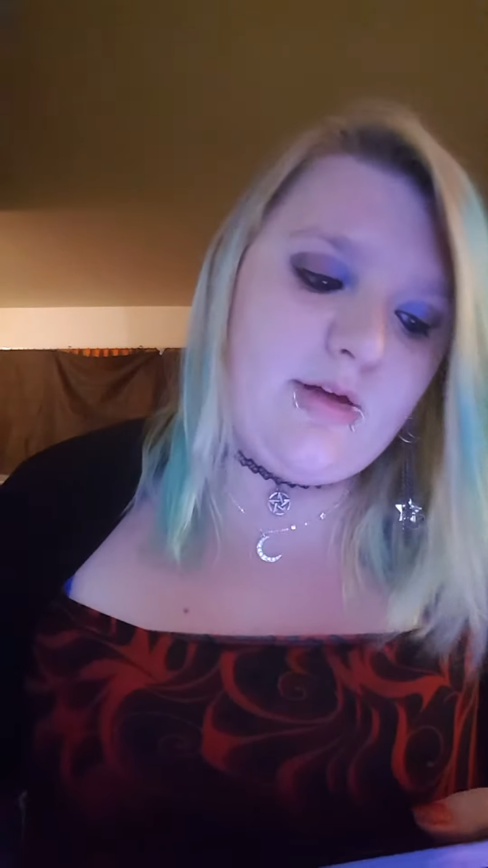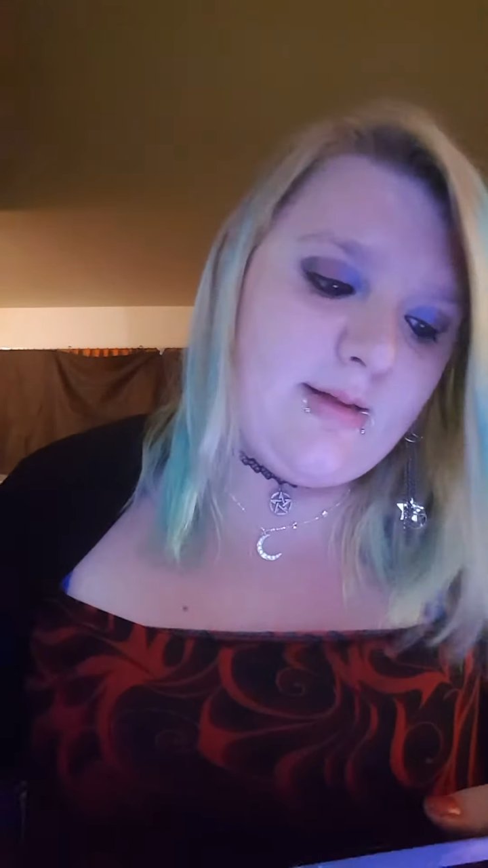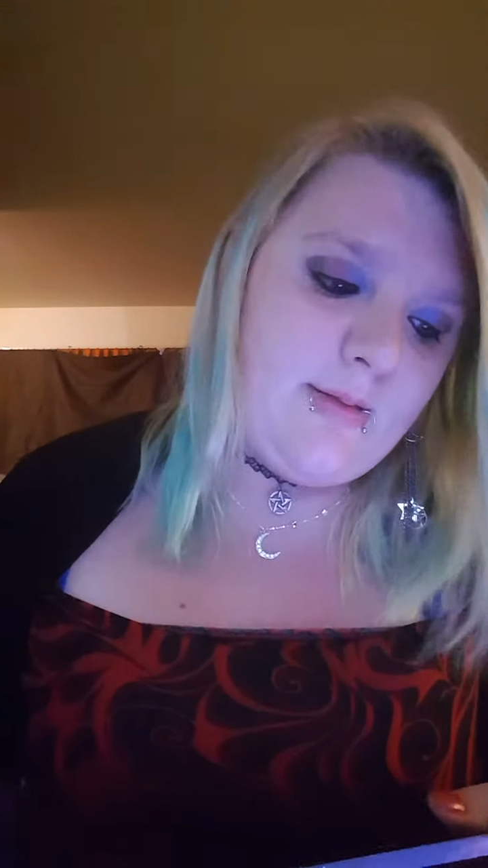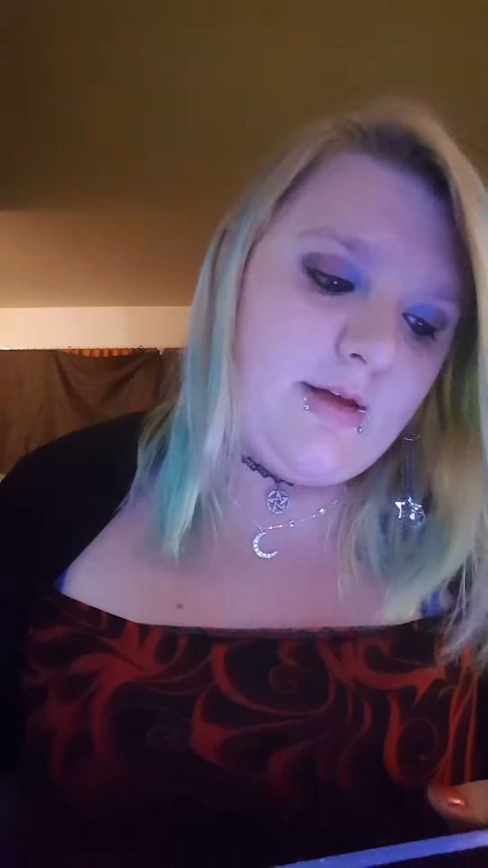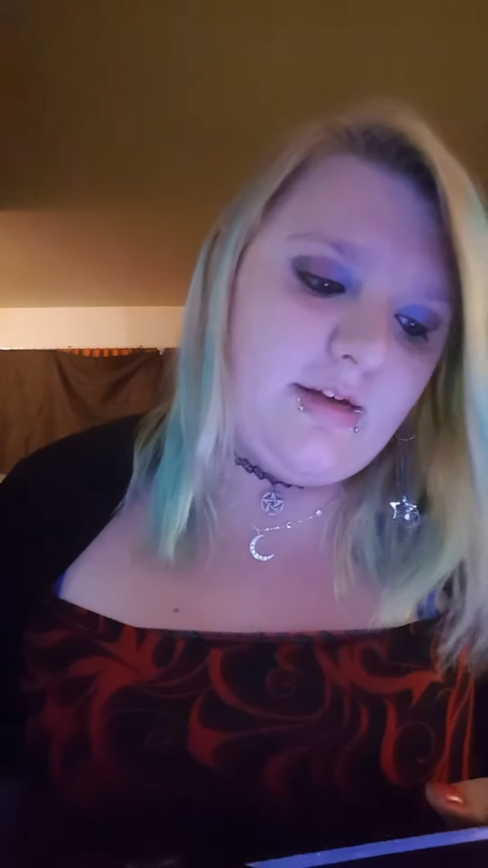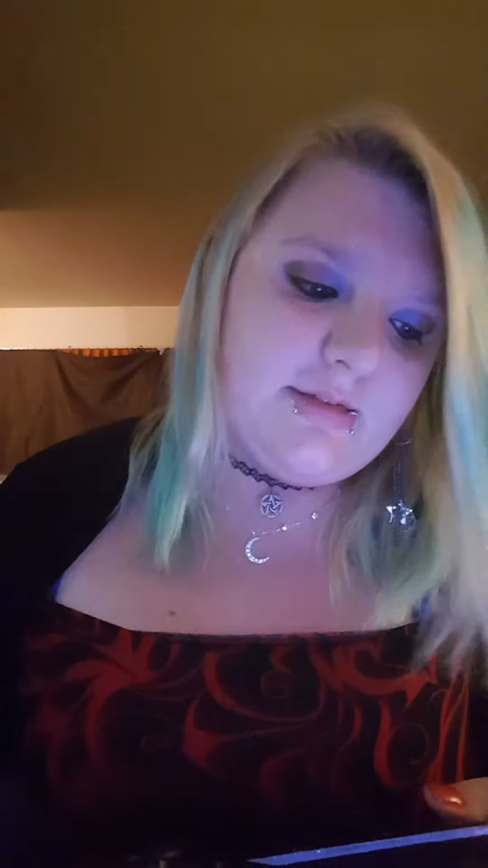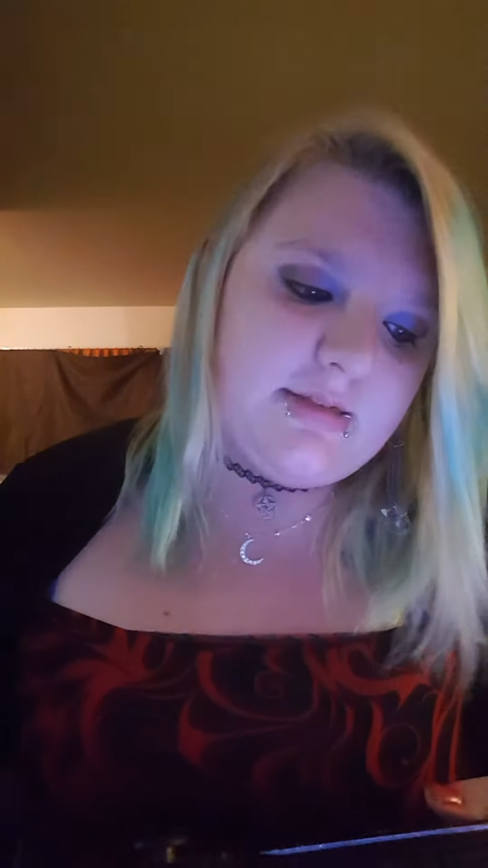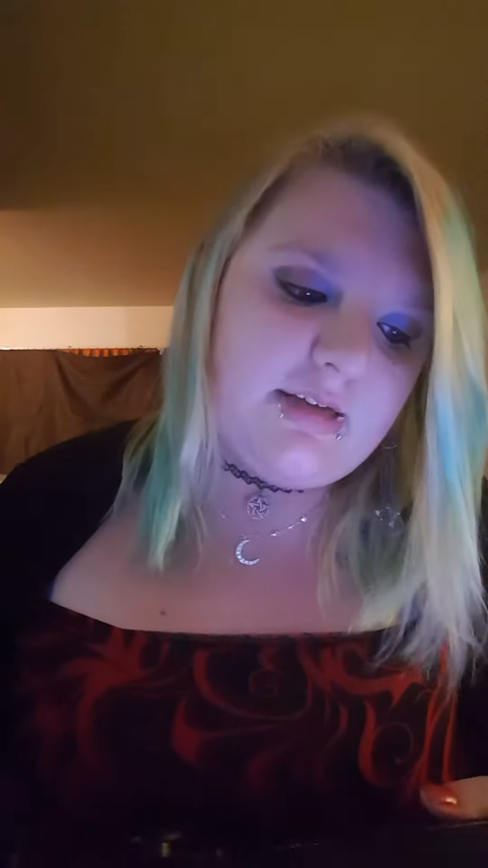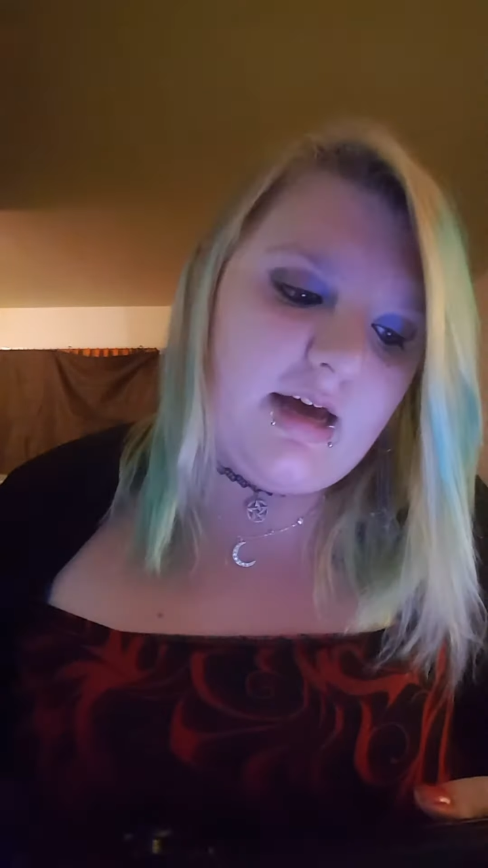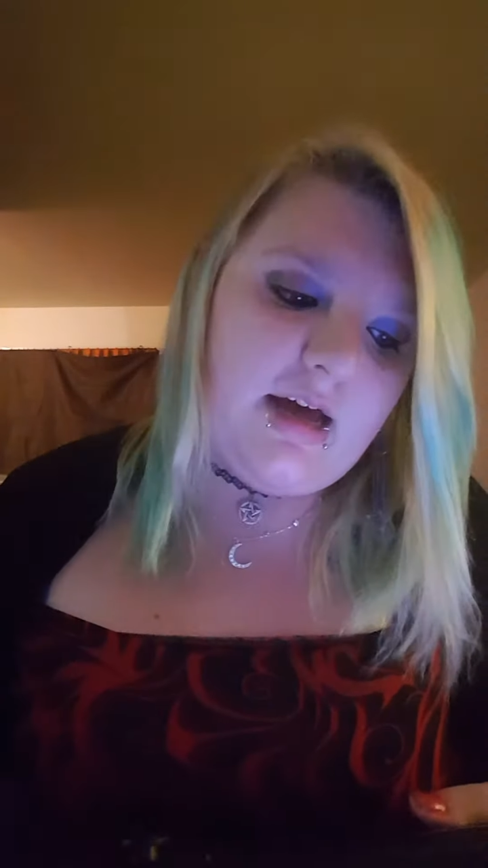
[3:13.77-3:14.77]
in the
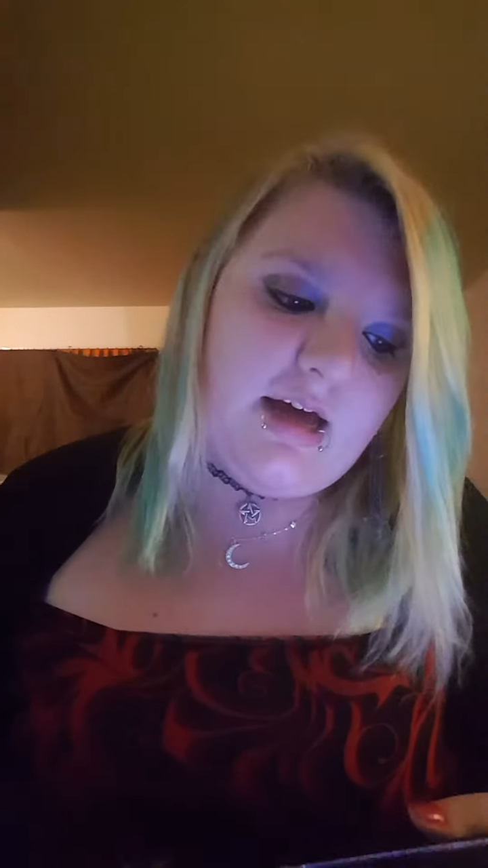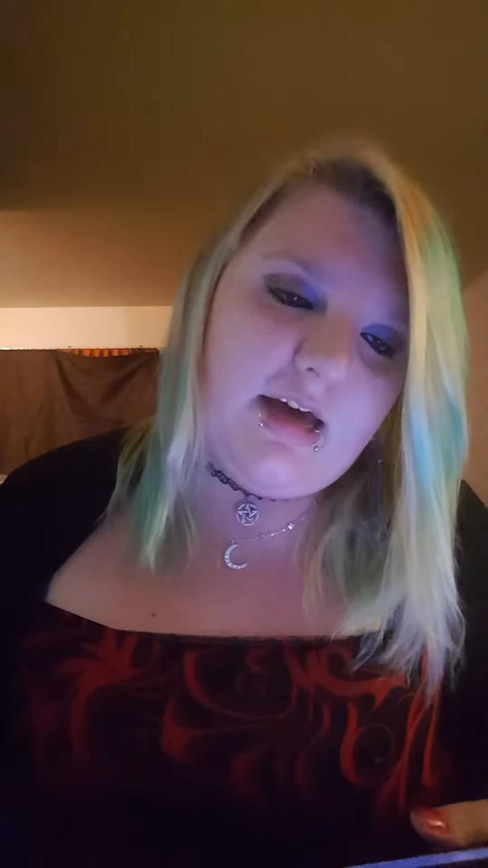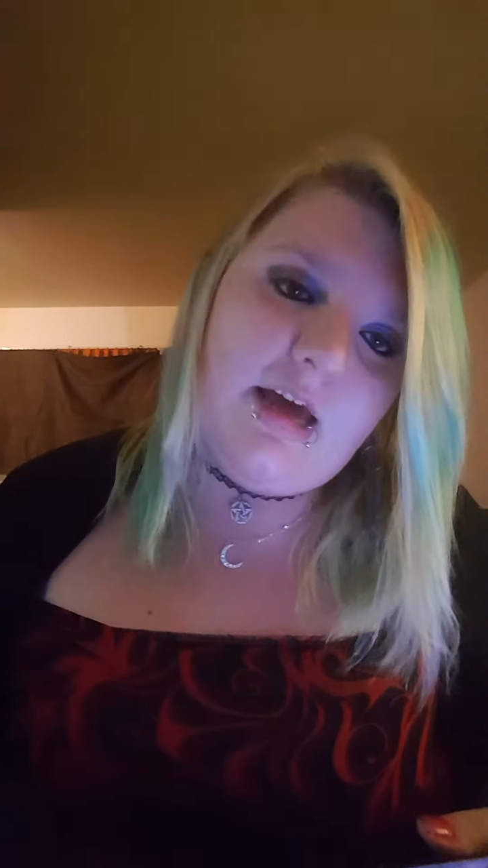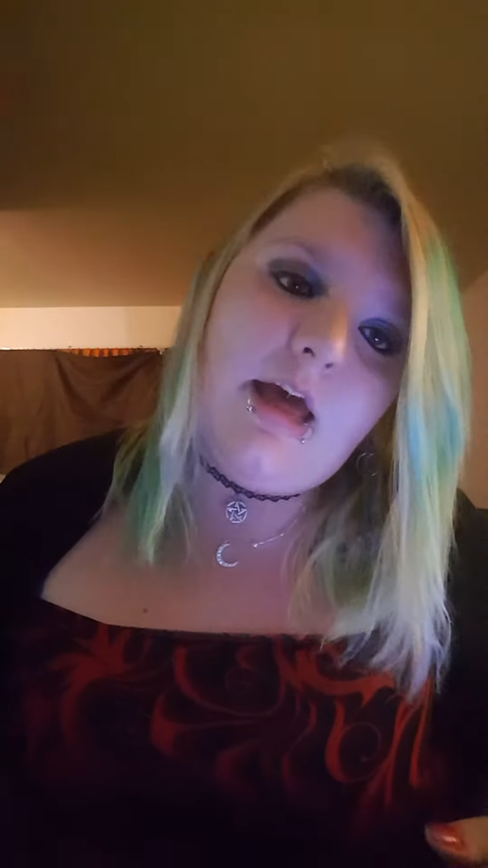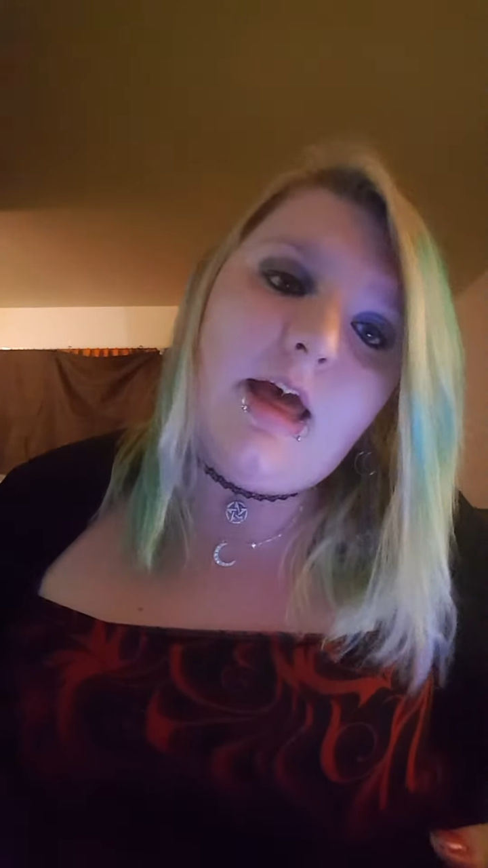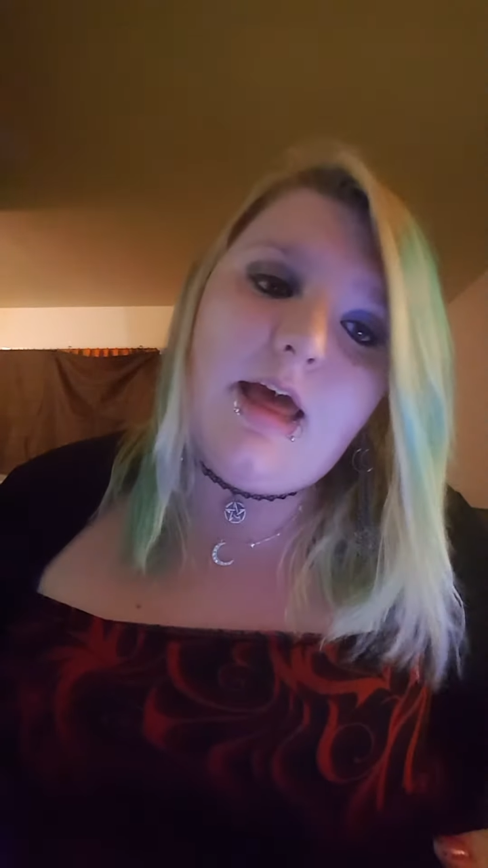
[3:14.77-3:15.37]
sky,